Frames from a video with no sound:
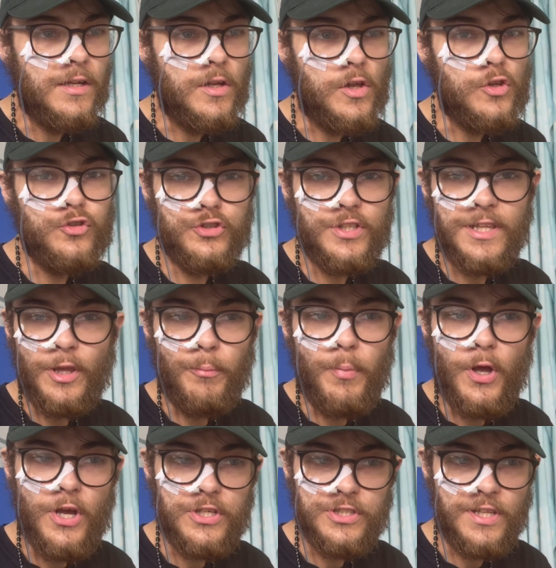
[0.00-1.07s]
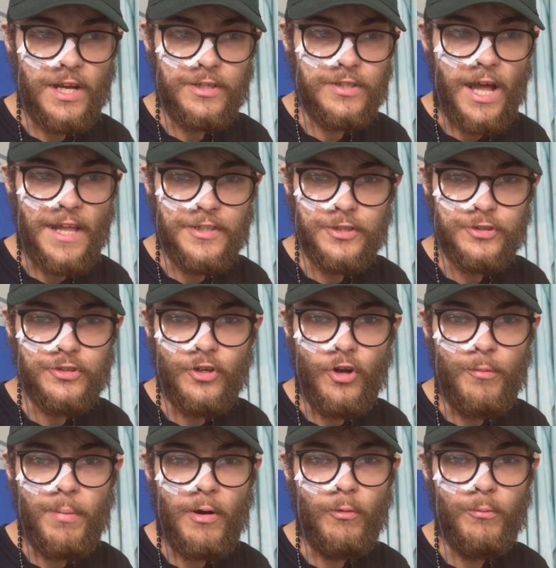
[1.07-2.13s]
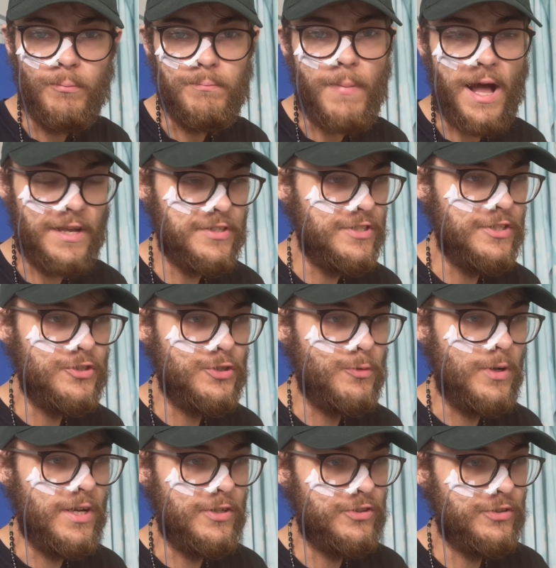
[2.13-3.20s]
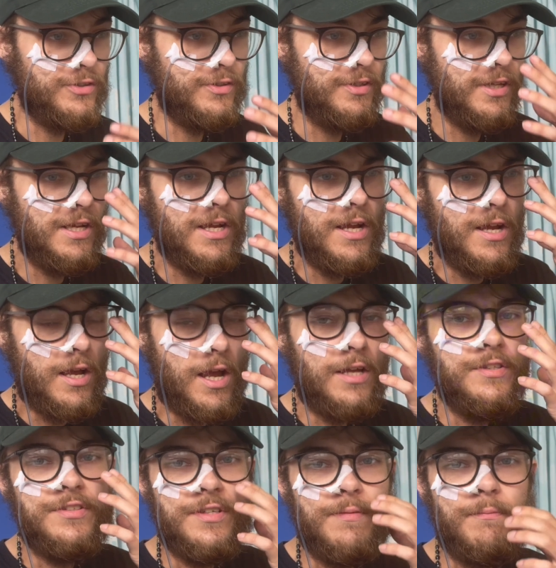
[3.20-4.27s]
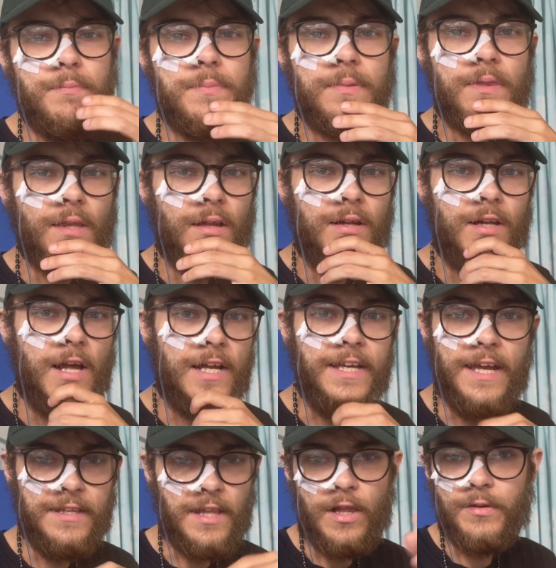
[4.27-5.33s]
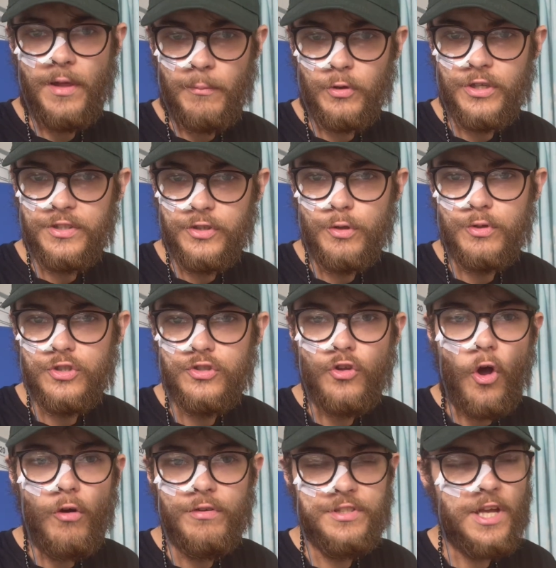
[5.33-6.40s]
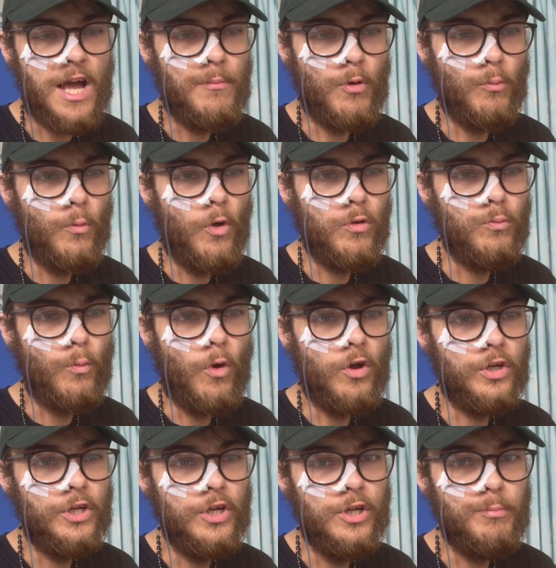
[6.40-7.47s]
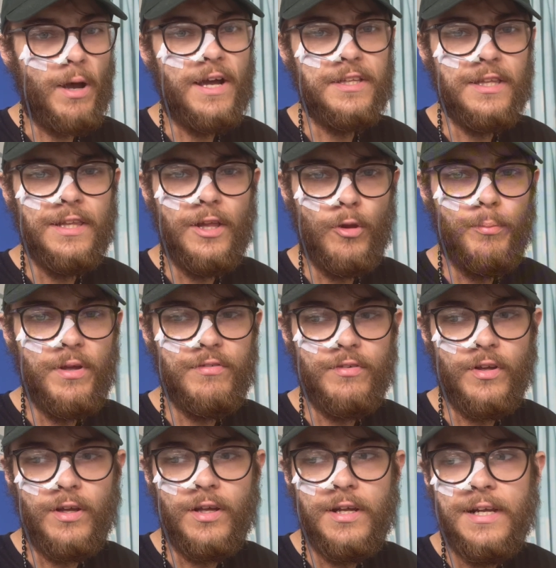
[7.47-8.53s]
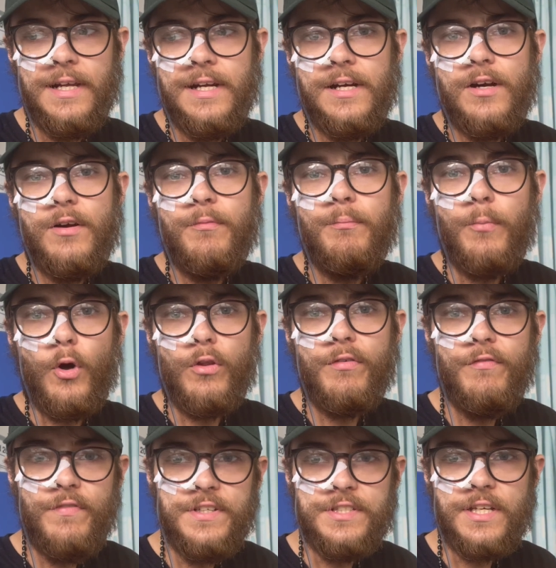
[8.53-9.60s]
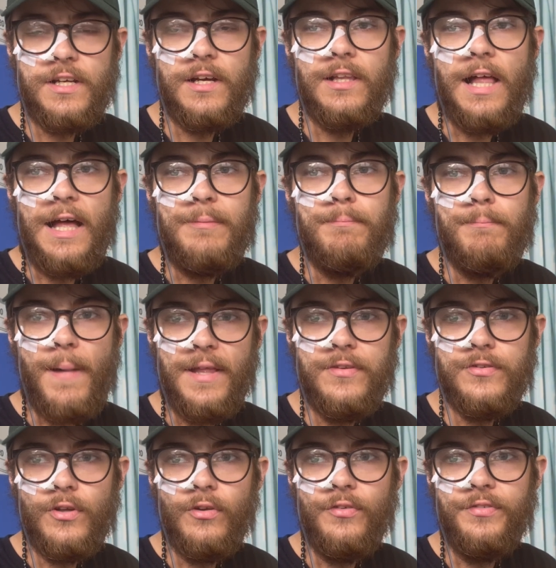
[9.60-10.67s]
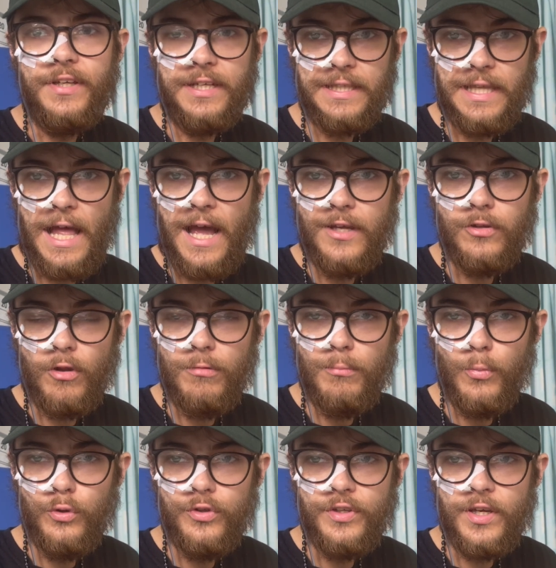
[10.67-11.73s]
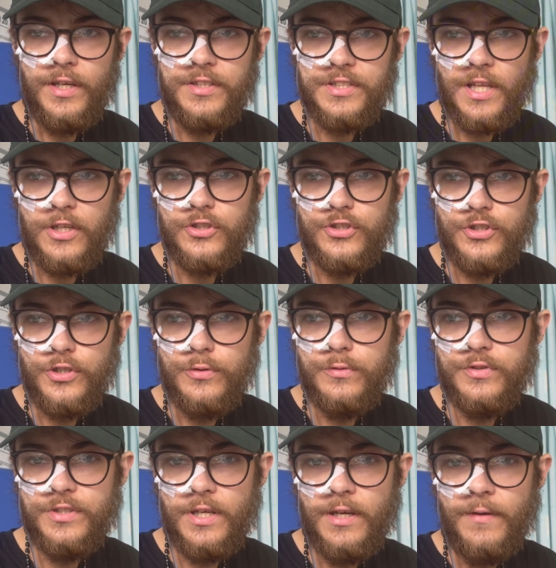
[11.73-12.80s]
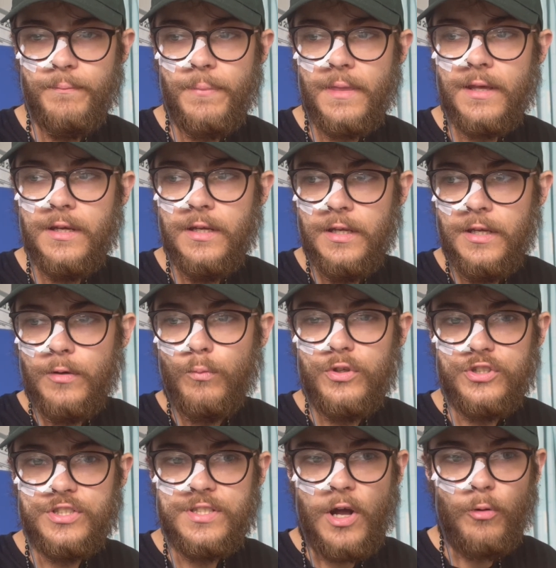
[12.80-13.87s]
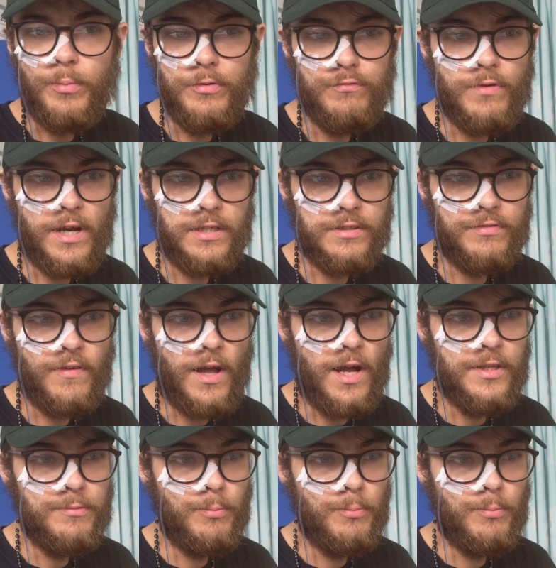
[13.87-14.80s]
Just a little personal anecdote about my situation, and again I'm going to do a story time on what occurred, but I had a little bit of a both physical and mental decline on Monday / Tuesday, which has now been rectified.